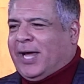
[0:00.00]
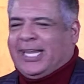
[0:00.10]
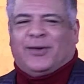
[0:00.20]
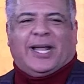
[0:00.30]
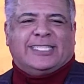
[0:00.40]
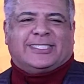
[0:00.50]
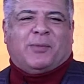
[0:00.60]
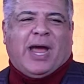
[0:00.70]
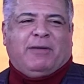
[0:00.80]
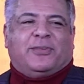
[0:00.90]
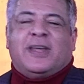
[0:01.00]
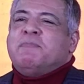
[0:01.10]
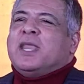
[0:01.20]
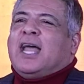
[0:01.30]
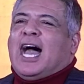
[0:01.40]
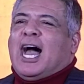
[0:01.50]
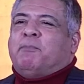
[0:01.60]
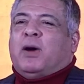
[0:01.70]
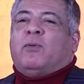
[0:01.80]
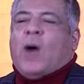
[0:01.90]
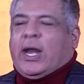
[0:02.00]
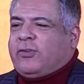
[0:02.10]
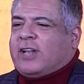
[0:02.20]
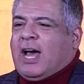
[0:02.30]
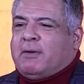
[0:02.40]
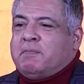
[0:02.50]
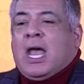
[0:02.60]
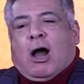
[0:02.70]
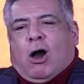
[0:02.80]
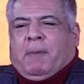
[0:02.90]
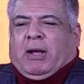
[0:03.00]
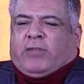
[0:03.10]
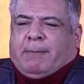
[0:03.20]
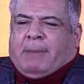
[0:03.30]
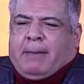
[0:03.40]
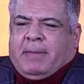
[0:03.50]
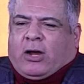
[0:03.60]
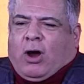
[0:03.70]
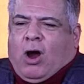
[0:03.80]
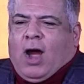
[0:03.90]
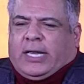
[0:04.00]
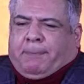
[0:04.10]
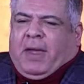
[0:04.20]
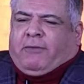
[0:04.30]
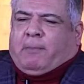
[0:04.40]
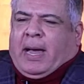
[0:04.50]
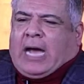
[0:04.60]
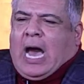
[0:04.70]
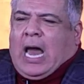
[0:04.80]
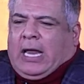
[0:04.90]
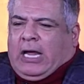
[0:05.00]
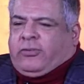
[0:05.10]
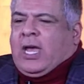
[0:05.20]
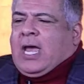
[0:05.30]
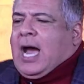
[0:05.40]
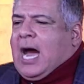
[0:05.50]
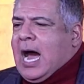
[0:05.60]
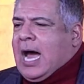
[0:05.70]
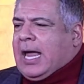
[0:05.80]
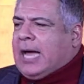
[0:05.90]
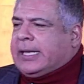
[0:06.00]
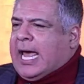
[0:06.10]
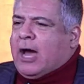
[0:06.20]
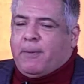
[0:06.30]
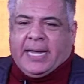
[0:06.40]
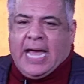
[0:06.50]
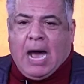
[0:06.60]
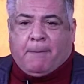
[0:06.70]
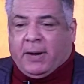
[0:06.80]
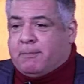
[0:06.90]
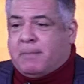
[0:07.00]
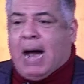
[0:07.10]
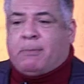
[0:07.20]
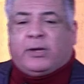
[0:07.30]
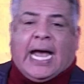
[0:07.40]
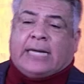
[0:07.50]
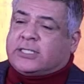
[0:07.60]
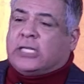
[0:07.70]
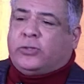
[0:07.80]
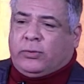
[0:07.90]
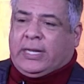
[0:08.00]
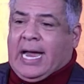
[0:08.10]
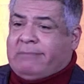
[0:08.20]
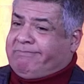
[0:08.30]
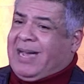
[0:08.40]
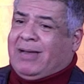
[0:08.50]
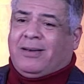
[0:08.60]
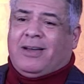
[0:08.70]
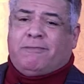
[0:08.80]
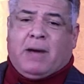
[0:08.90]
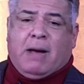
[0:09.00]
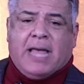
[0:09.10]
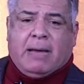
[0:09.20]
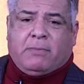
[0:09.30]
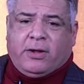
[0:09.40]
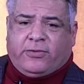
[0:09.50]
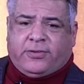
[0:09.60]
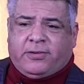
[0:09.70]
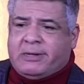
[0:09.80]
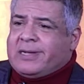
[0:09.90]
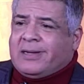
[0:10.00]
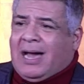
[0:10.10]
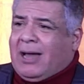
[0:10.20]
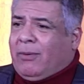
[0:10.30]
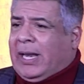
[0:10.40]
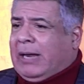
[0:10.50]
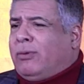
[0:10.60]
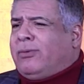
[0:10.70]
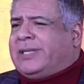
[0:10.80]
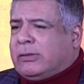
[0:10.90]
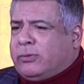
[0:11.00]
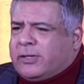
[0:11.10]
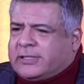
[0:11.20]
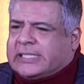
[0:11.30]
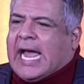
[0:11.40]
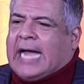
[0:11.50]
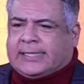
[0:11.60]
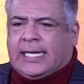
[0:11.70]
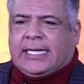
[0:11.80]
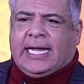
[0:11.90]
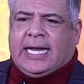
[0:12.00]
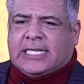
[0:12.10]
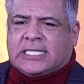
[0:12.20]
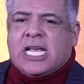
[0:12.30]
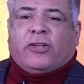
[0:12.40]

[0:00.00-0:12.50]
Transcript: The old lady's the wife. But why do you love them? Oh, because they buy me a car, they pay for my college, they help me out. But if mom or dad doesn't do that, I don't love mom that much. I don't really, who does dad think he is?